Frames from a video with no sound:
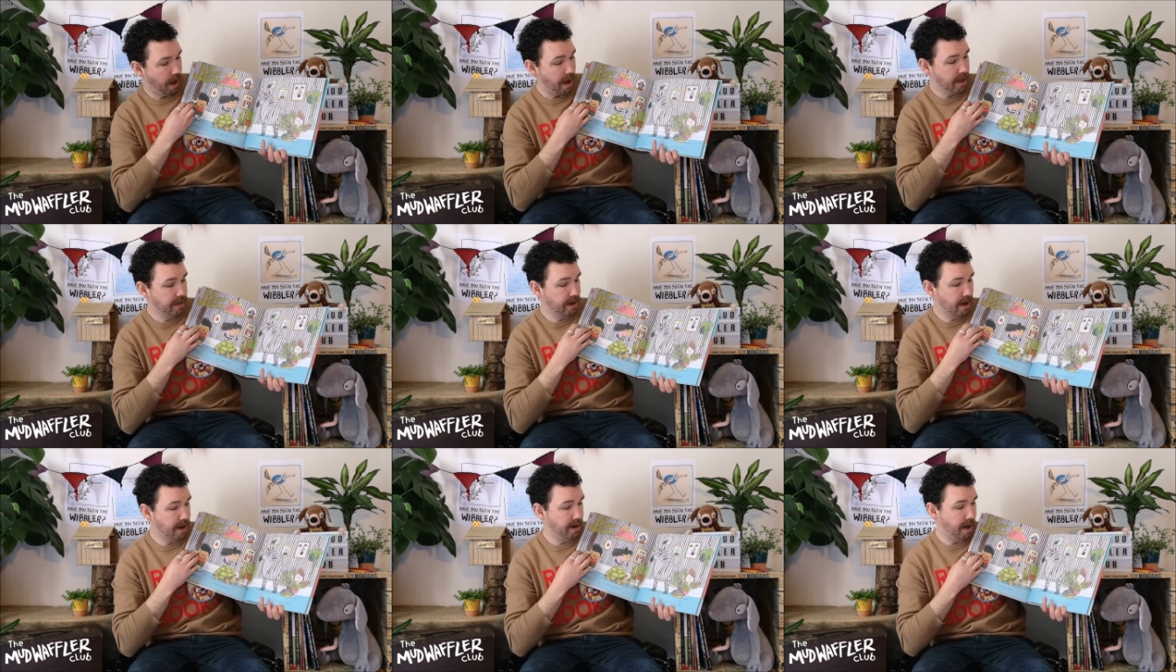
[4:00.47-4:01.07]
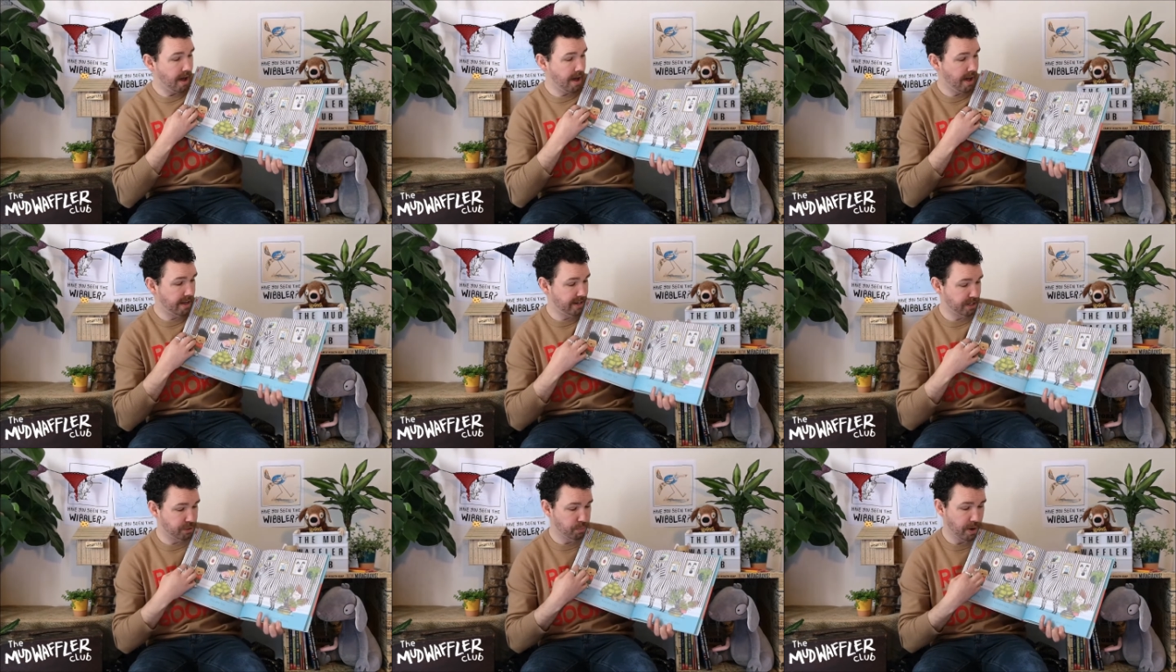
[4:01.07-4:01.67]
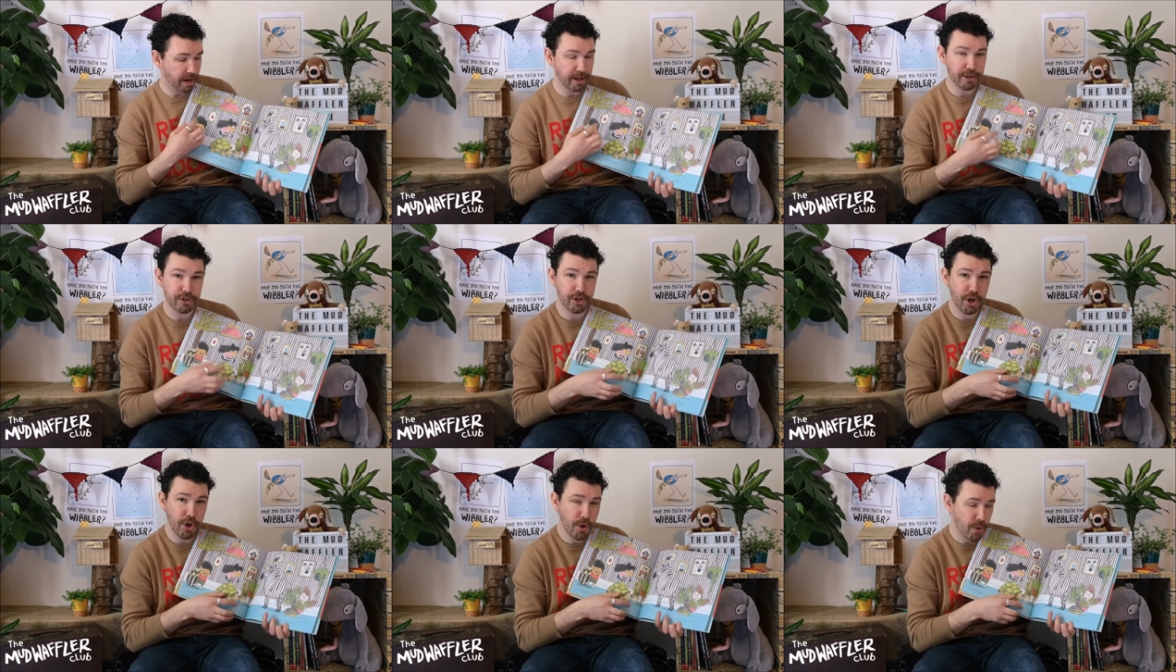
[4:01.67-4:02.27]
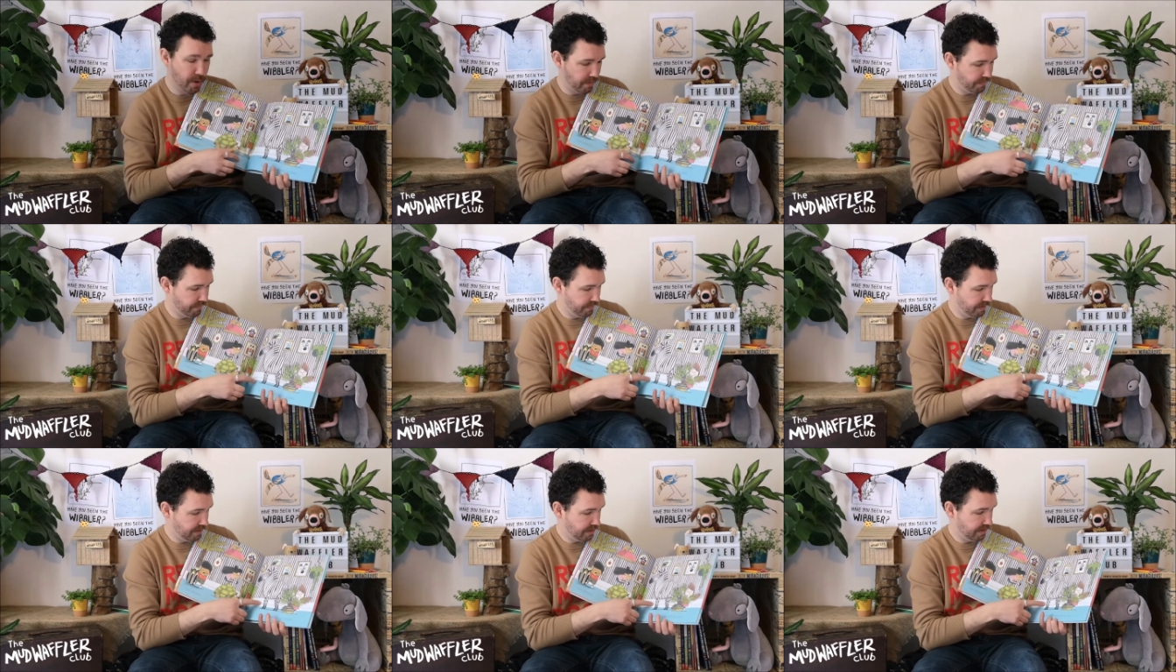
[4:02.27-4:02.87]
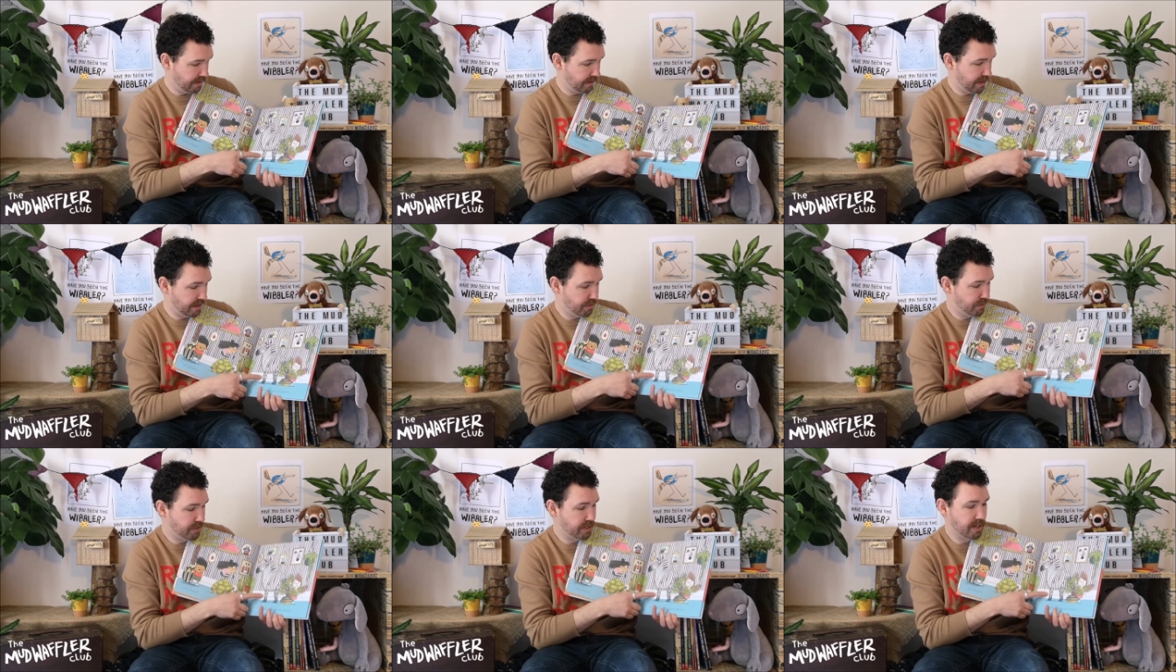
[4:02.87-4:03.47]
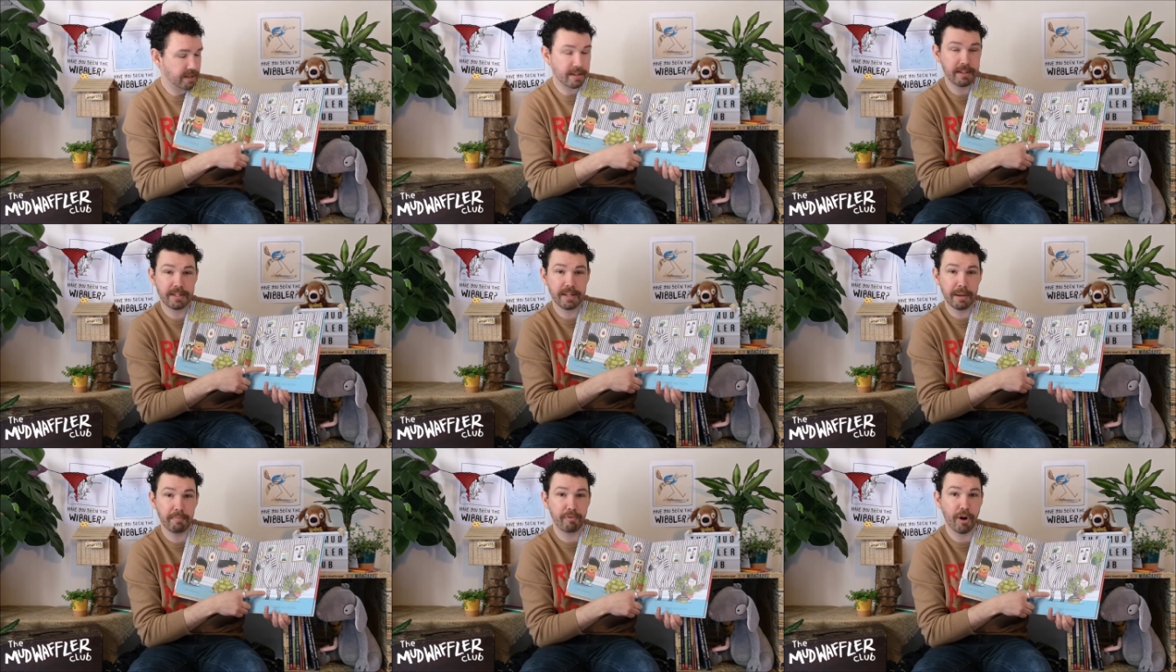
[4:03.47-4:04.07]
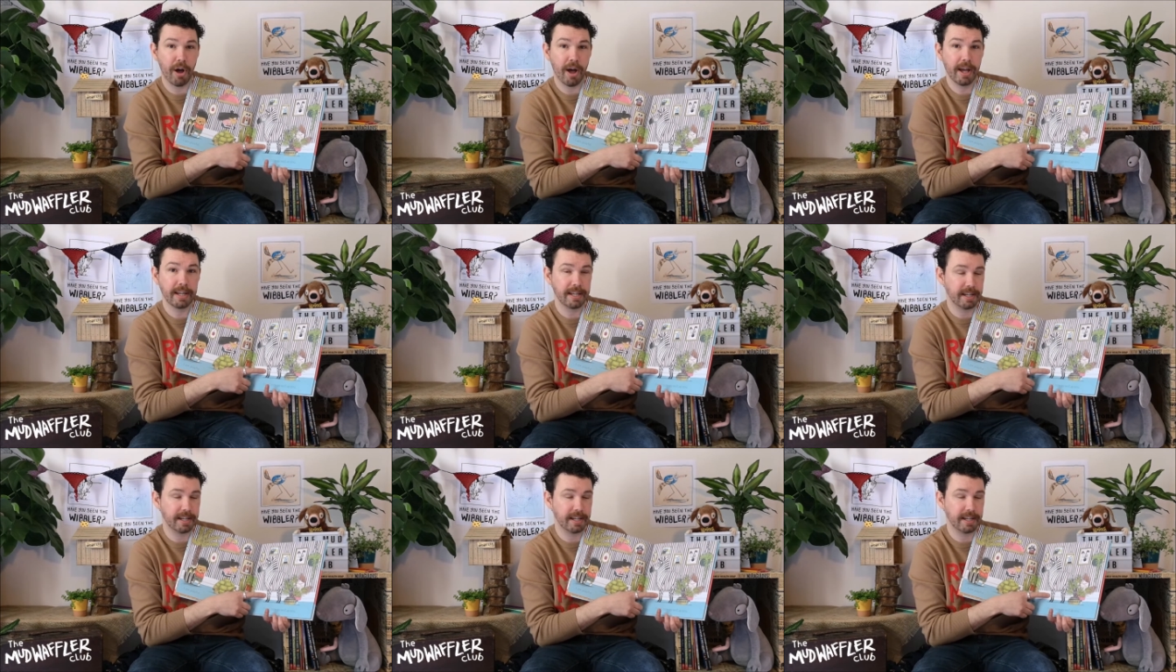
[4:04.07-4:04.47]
I can't hide as well as you. Can you see the zebra?